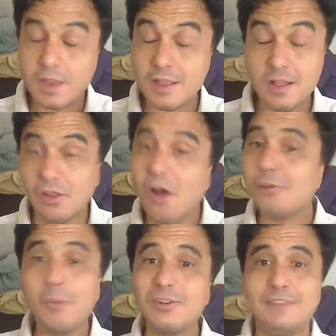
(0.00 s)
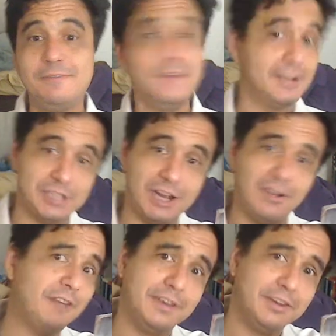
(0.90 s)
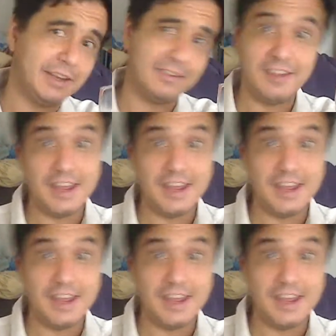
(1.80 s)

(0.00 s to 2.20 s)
Long malty finish. How often do you get to say